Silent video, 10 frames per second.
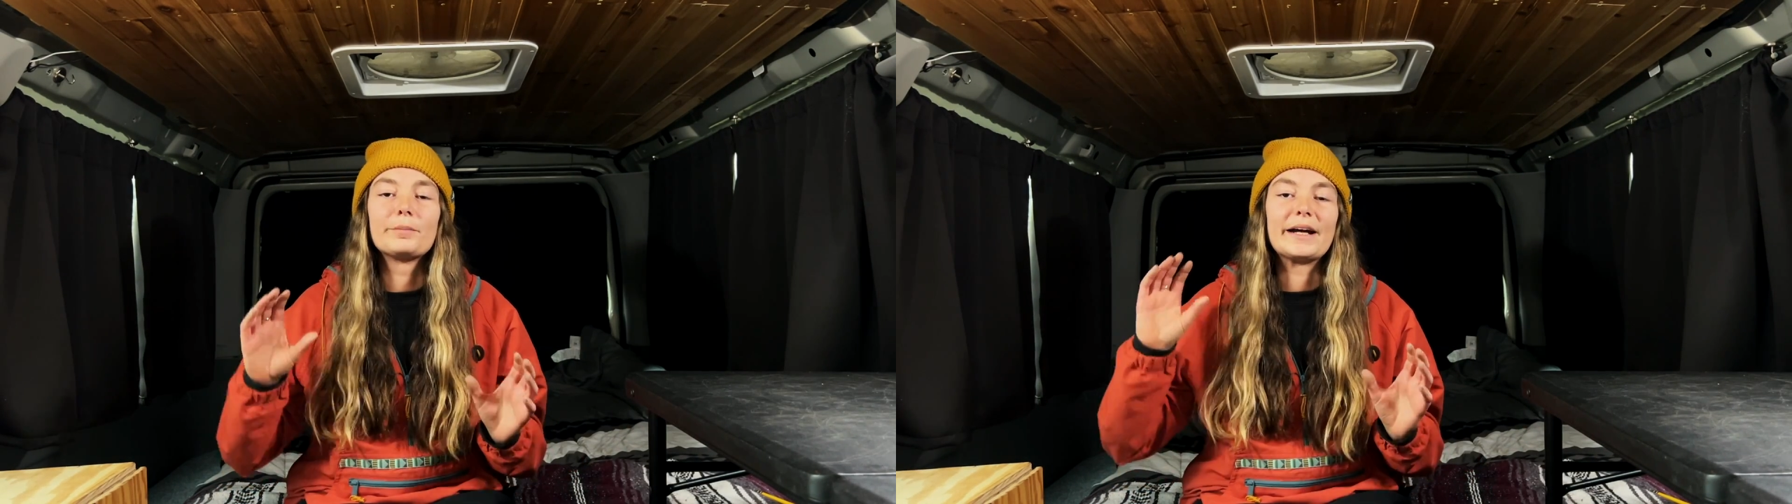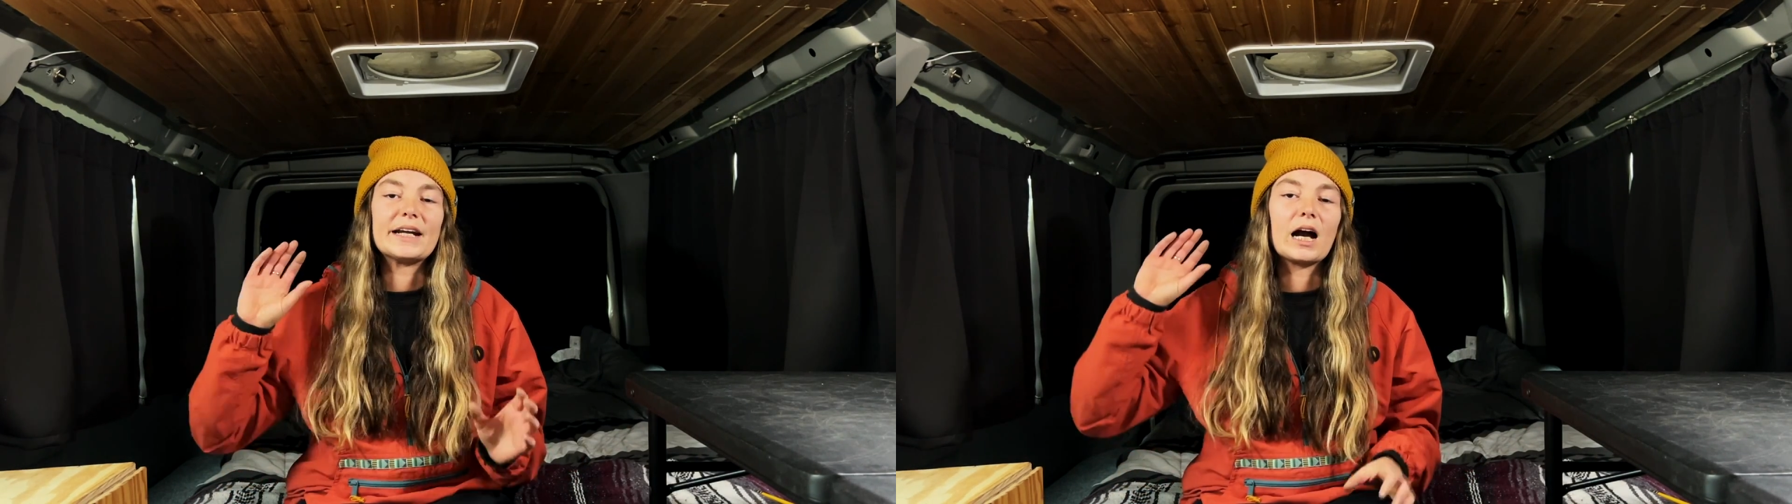
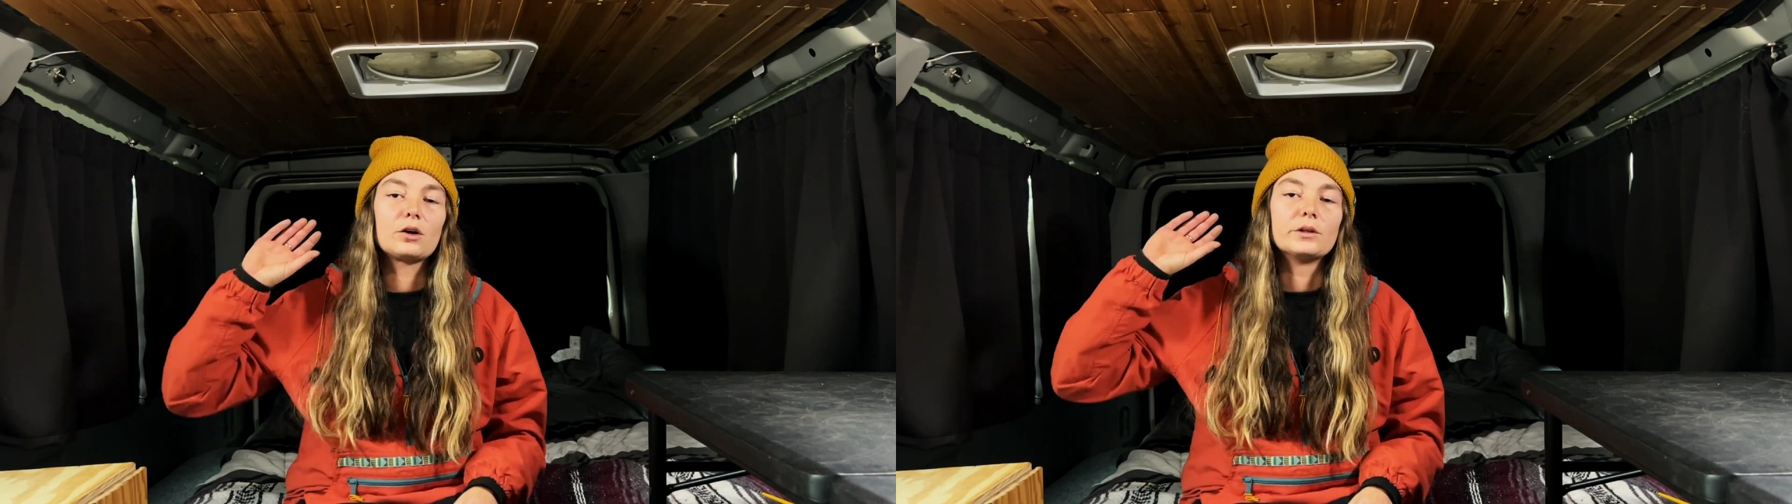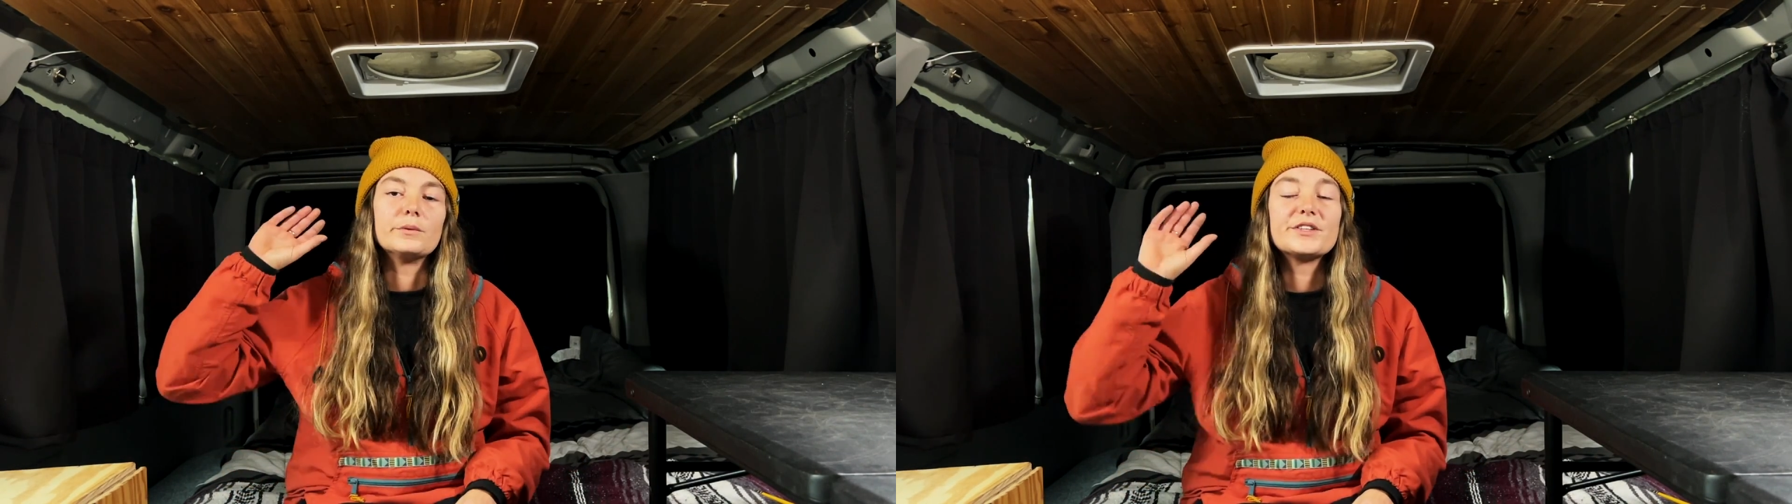by not
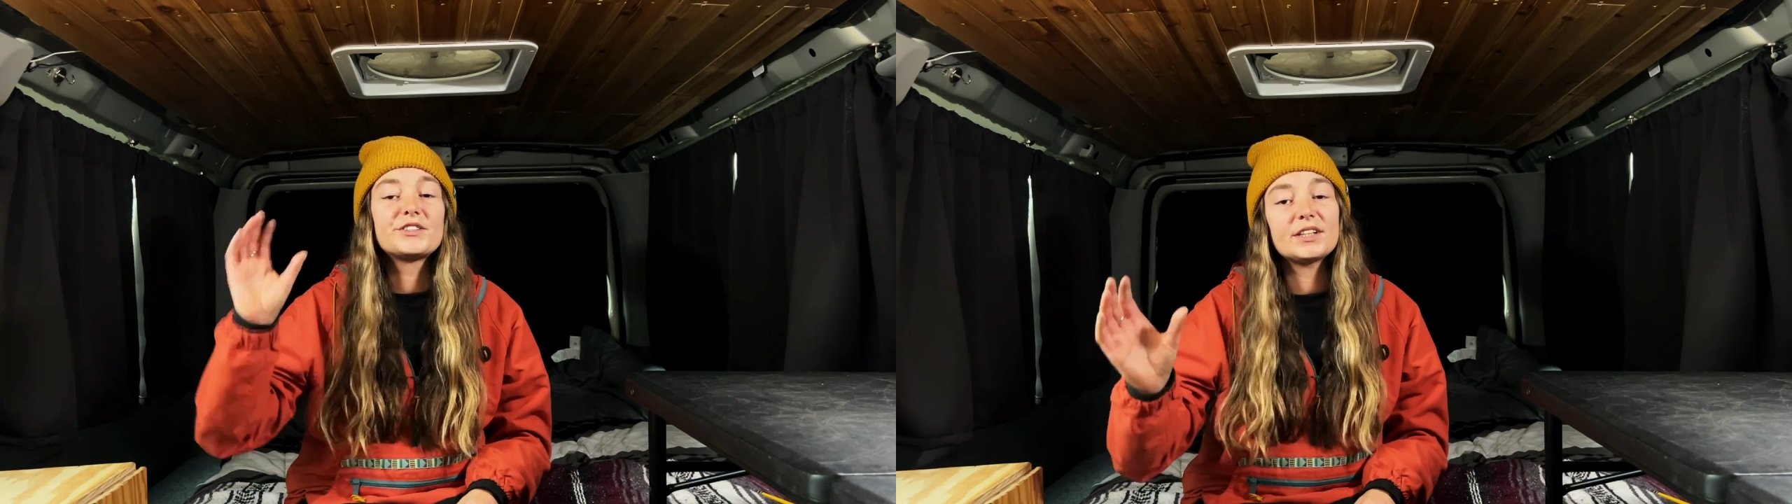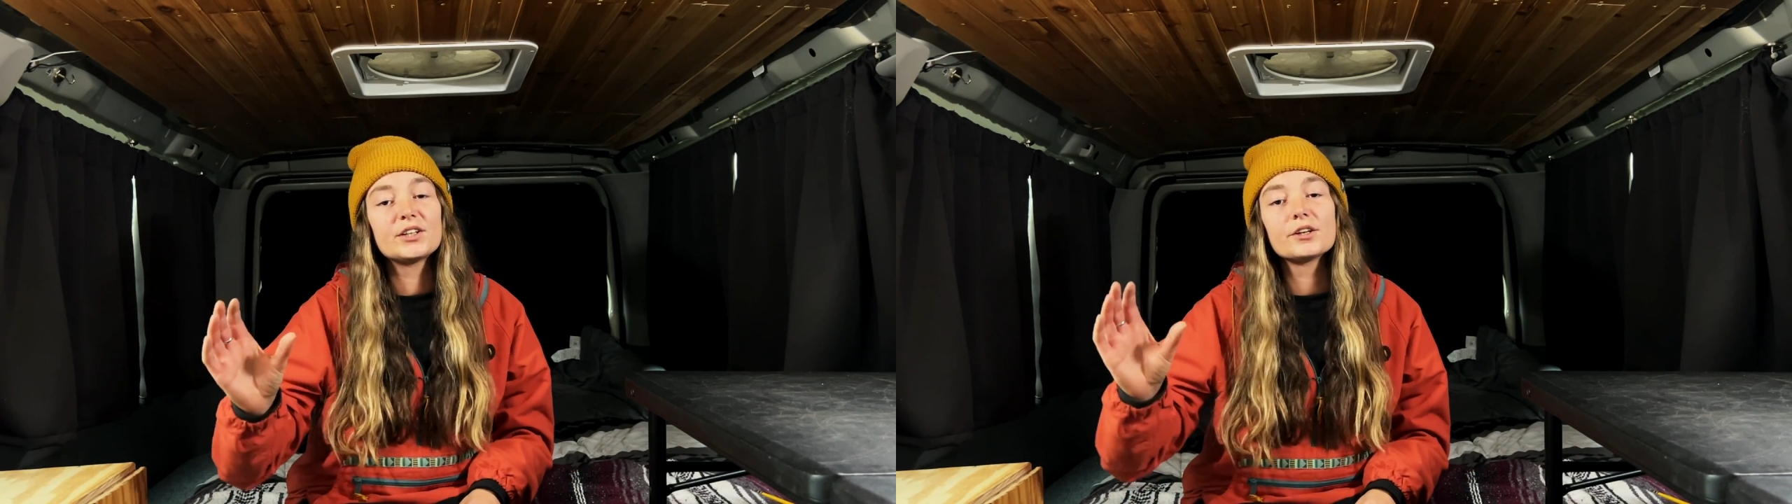going with
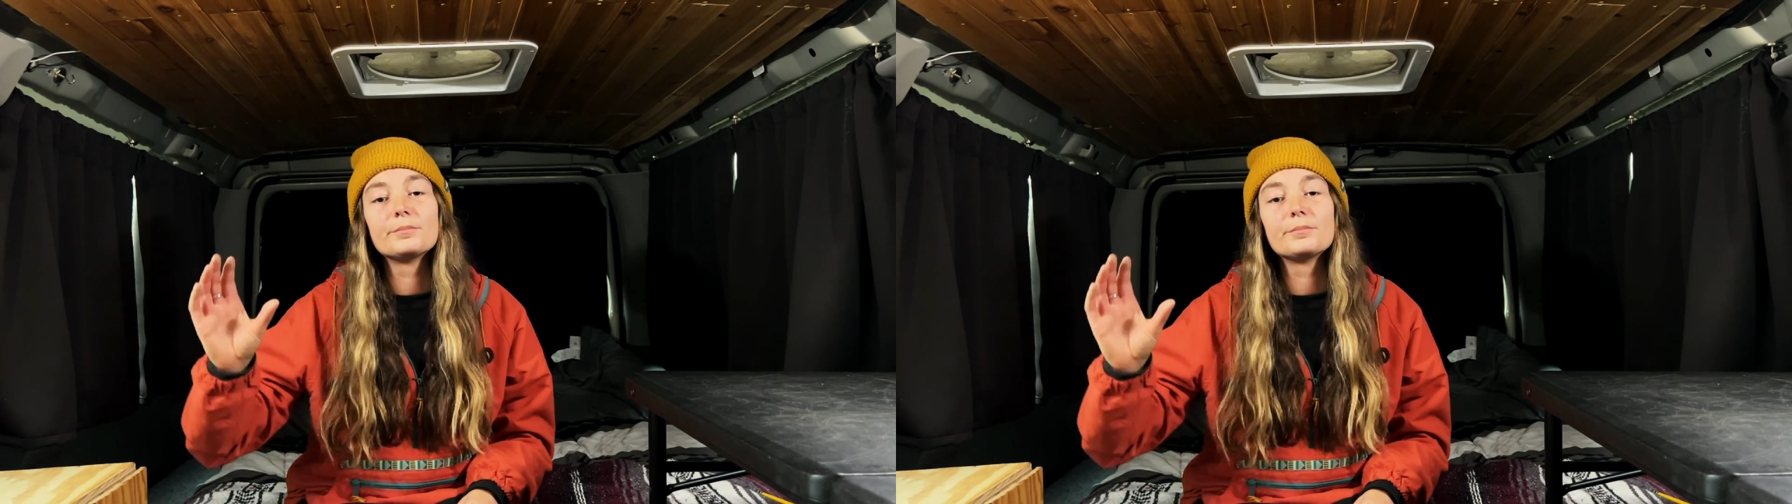cedar,